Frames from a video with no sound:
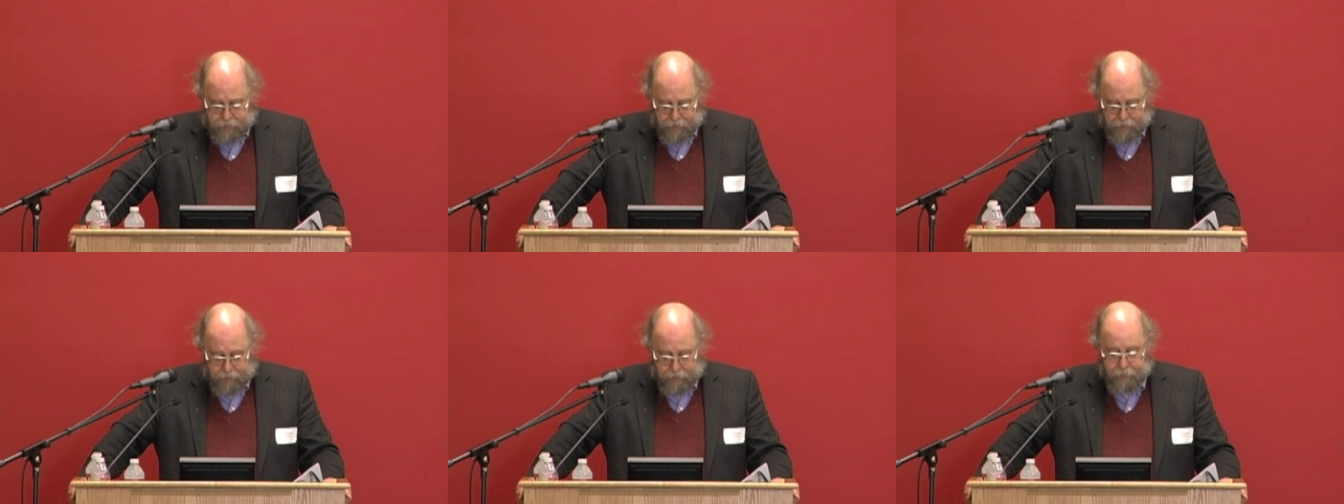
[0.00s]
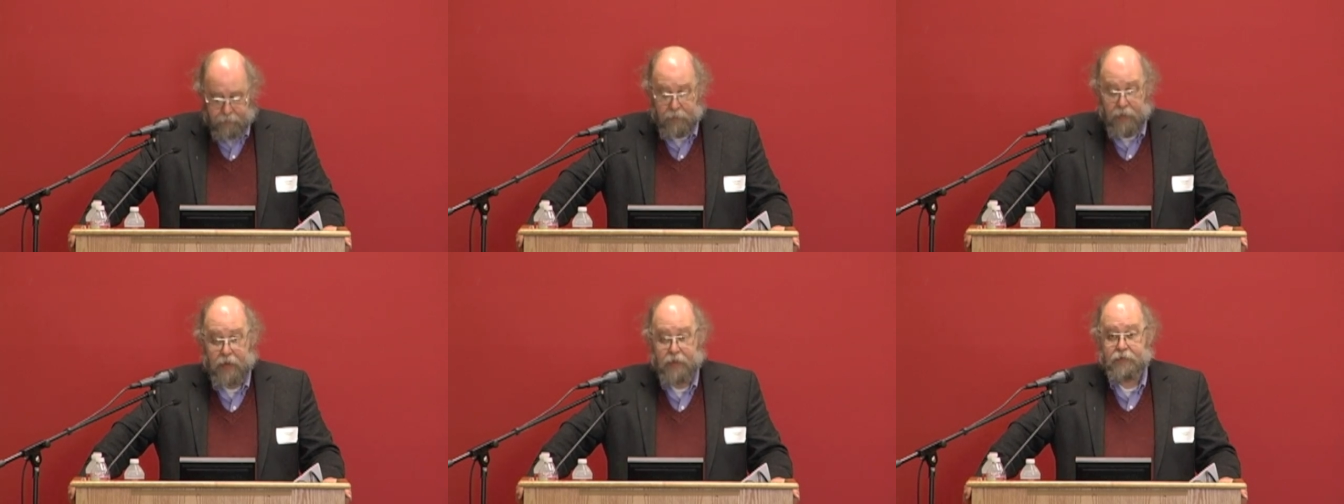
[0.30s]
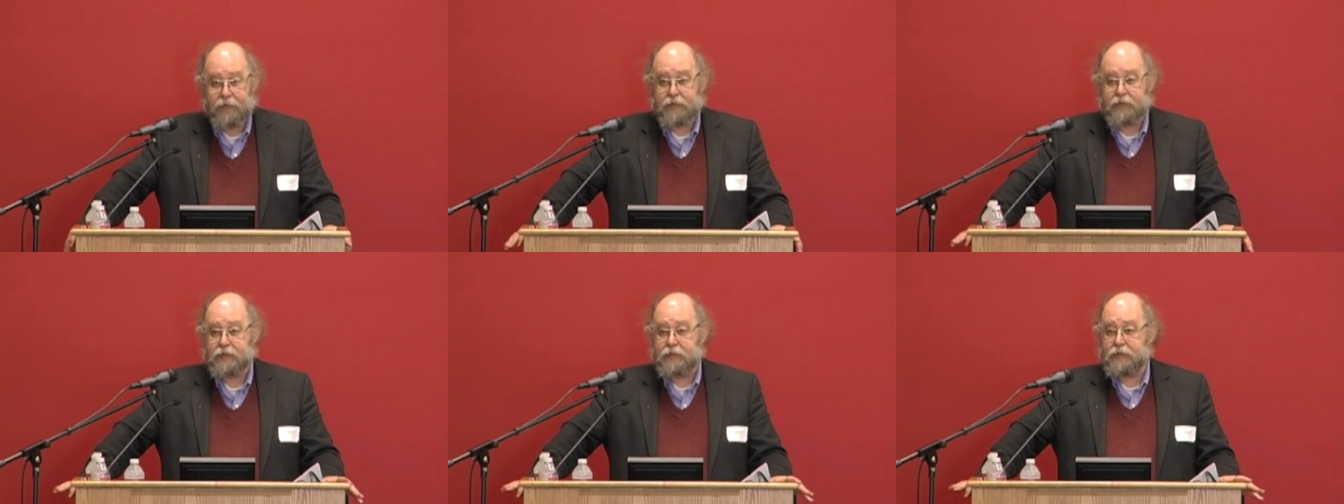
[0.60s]
day,
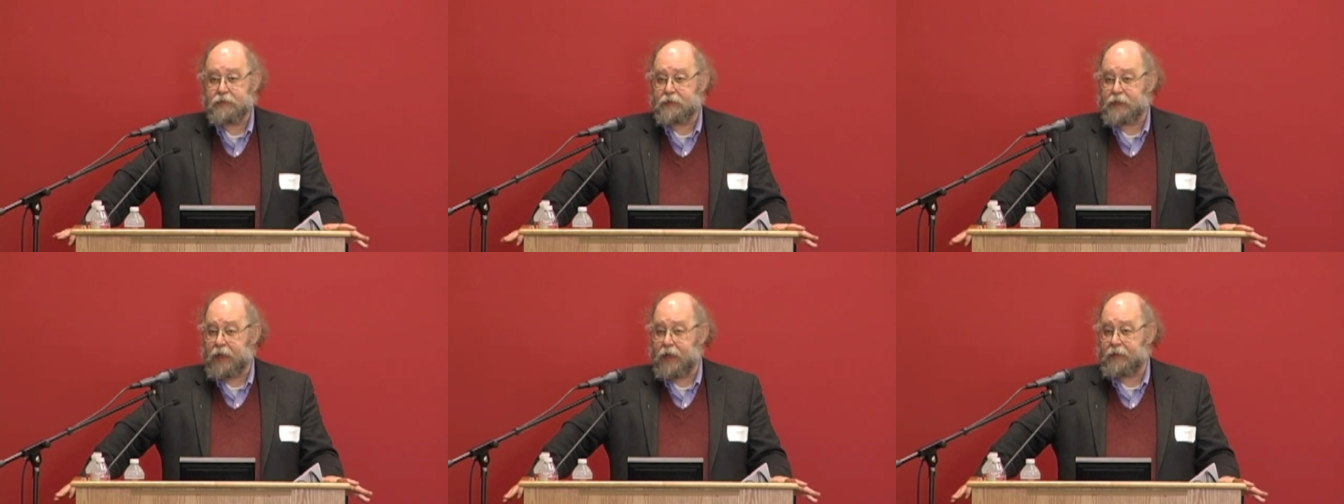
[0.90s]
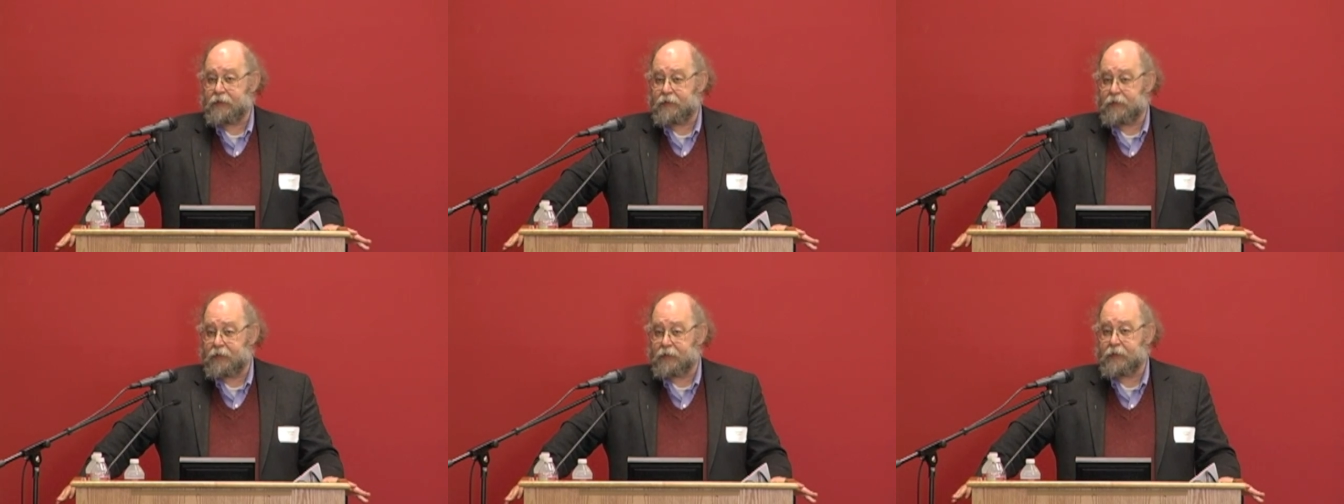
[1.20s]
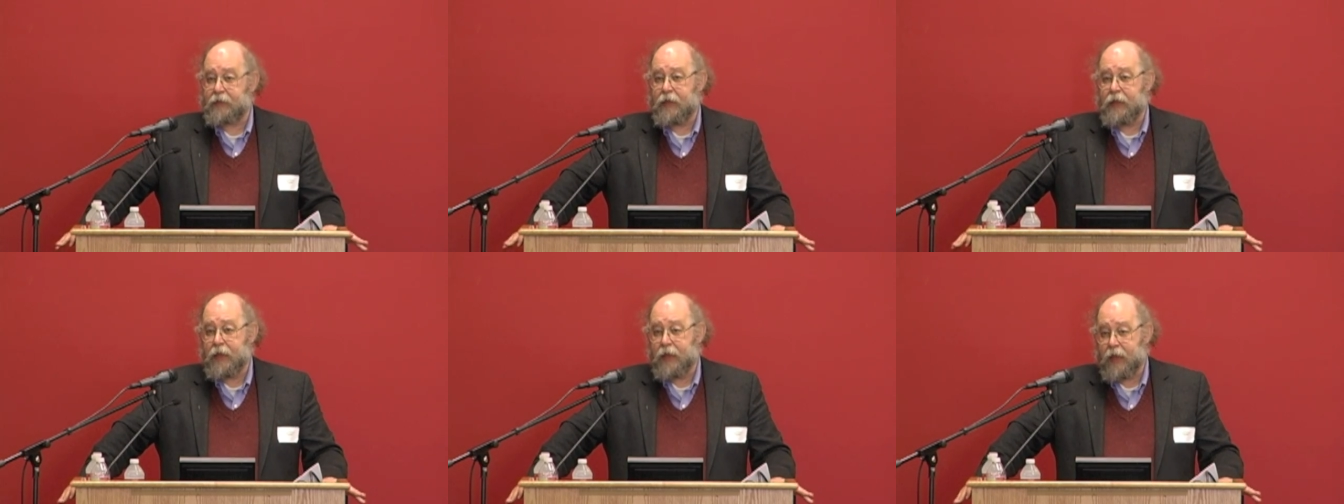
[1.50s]
and this is
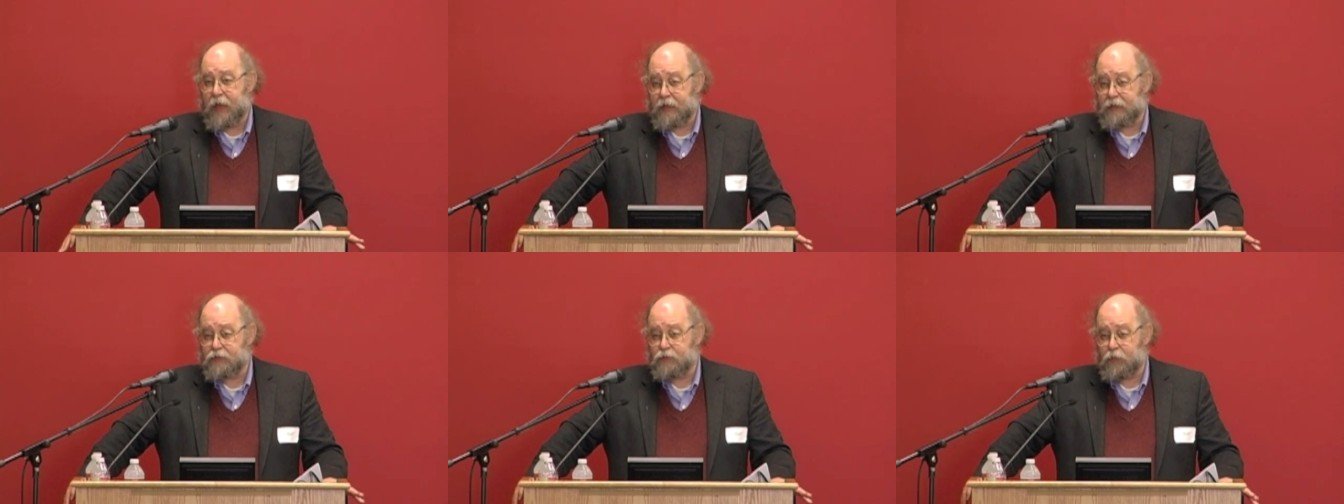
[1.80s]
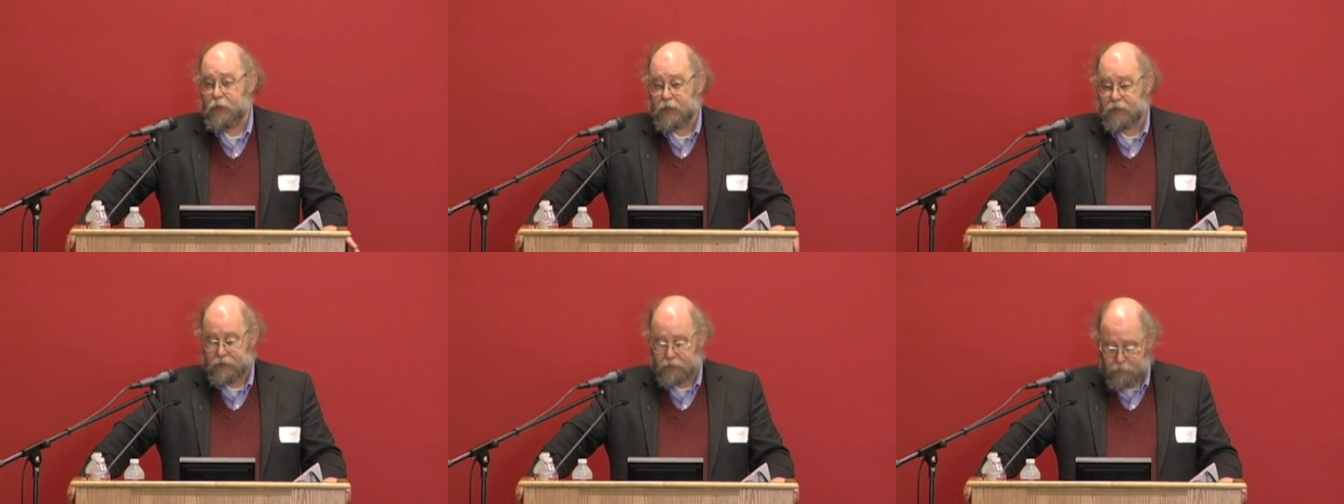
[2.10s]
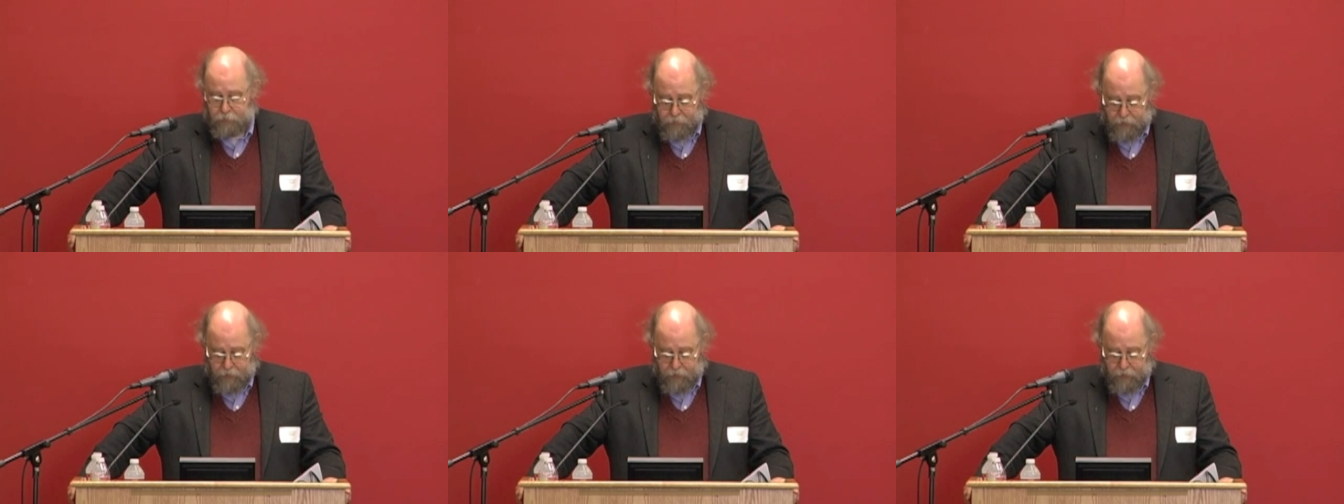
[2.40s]
Catholic as well as